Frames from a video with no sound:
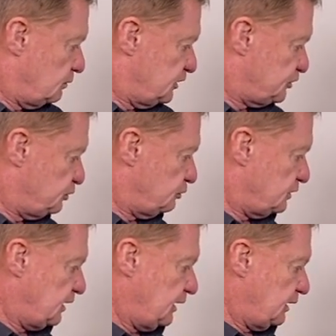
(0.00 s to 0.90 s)
this unit
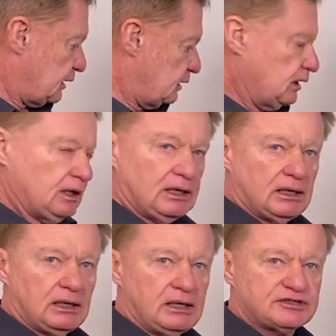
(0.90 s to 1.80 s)
here,
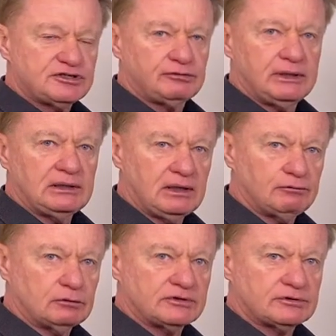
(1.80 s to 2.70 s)
it's 3
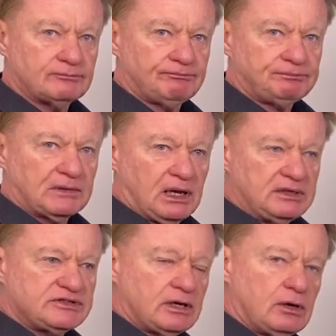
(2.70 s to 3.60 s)
levels.
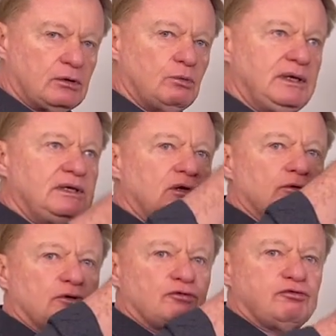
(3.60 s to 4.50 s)
And so when you
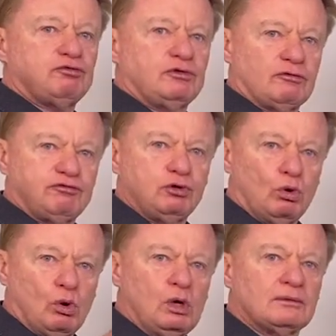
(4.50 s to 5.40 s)
got the
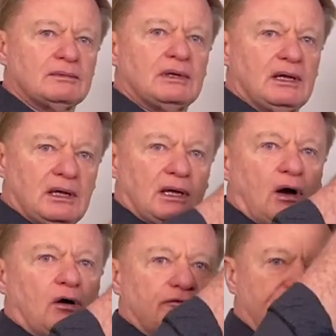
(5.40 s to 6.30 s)
floor
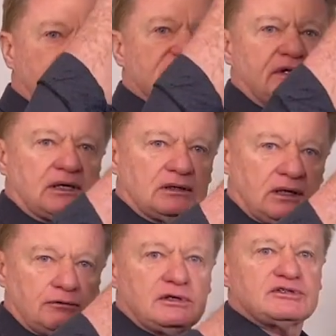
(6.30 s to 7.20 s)
of the second
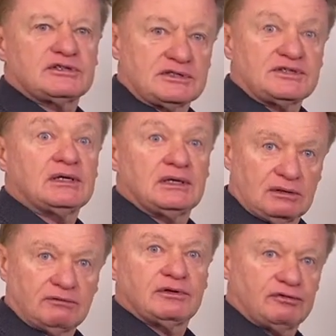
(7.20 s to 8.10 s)
level is the ceiling
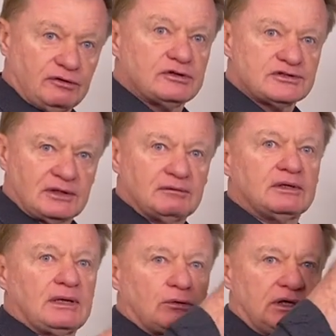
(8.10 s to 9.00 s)
of the first level,
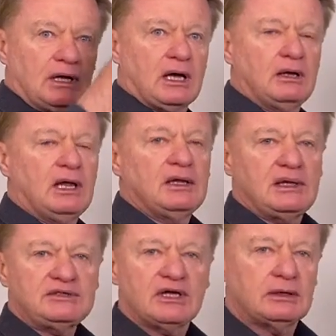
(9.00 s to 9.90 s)
and on you go,
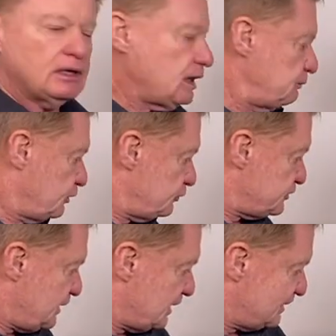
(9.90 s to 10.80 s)
that's okay. Because
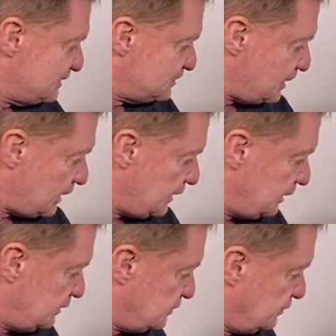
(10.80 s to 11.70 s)
they're
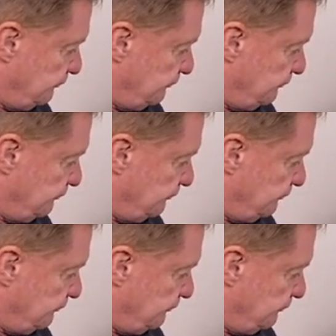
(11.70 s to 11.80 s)
contained